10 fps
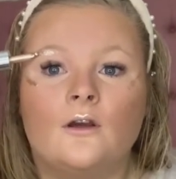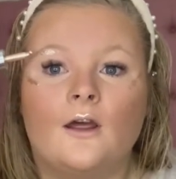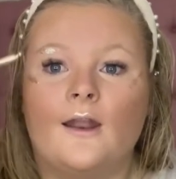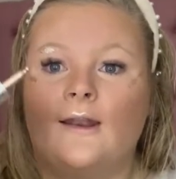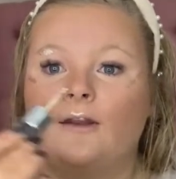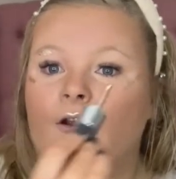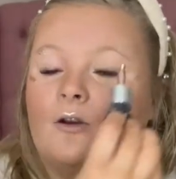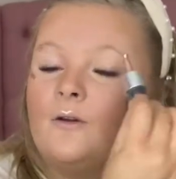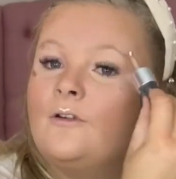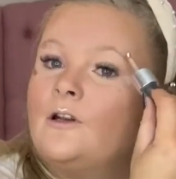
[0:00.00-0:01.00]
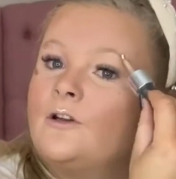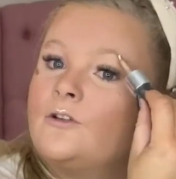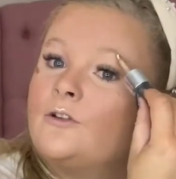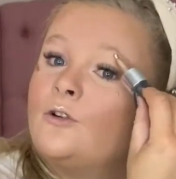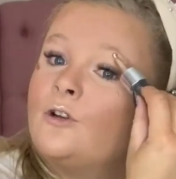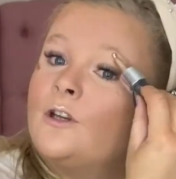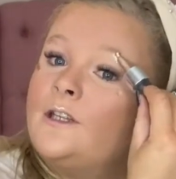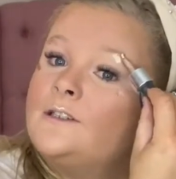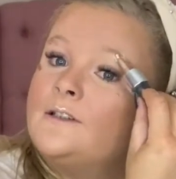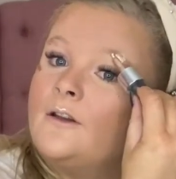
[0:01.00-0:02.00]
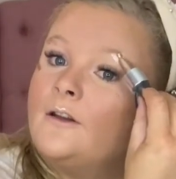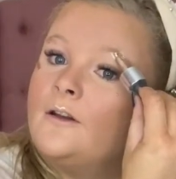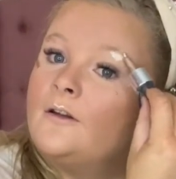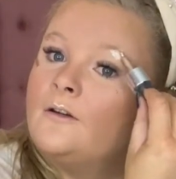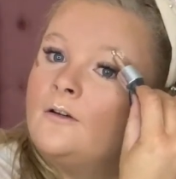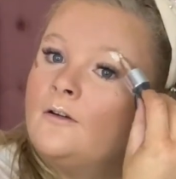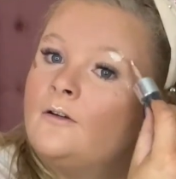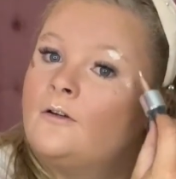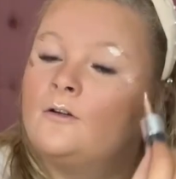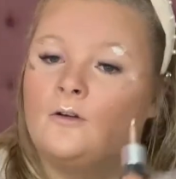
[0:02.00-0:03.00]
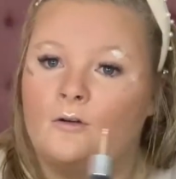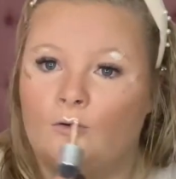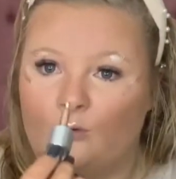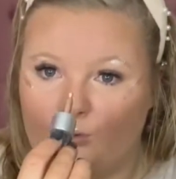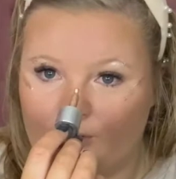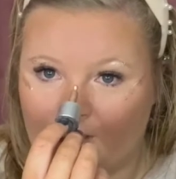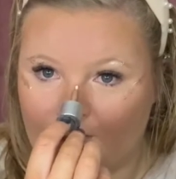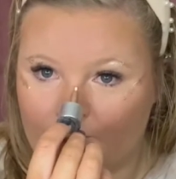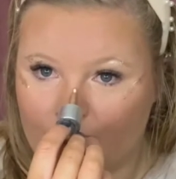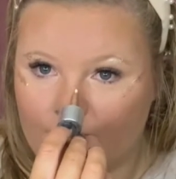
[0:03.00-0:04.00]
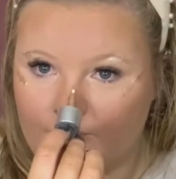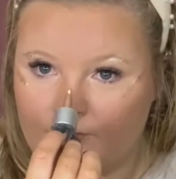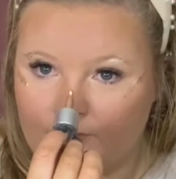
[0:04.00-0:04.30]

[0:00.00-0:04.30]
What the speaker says: and I don't know if it looks greasy or natural.